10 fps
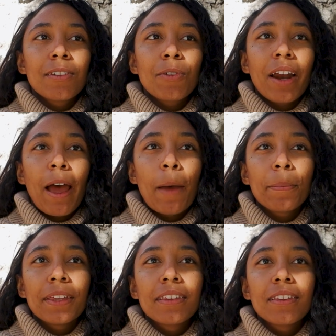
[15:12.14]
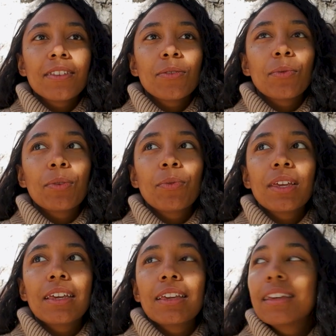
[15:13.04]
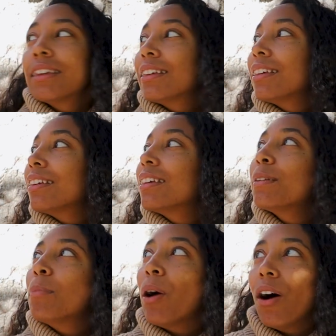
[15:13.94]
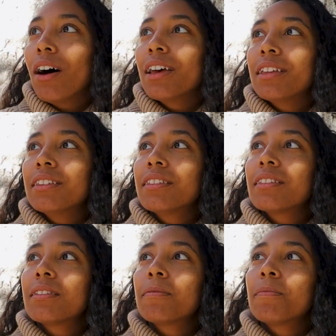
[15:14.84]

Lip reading: What happens when we pause?